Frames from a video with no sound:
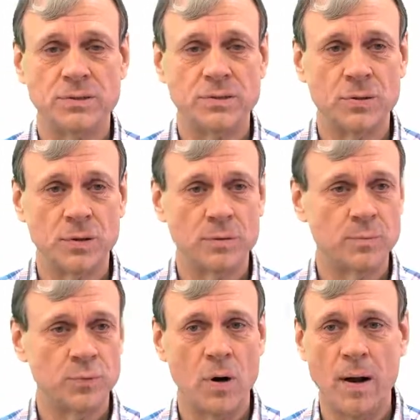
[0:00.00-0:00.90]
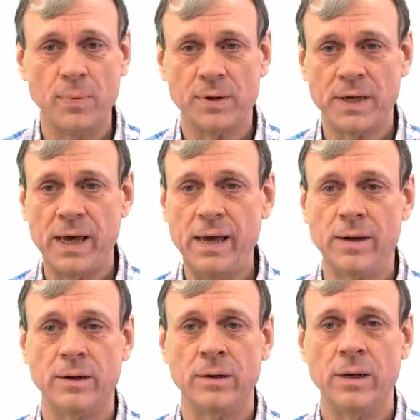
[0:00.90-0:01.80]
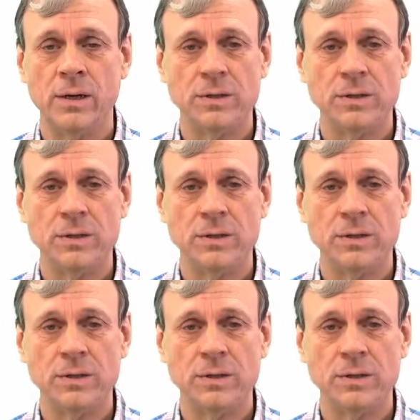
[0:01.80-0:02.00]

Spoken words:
took proper care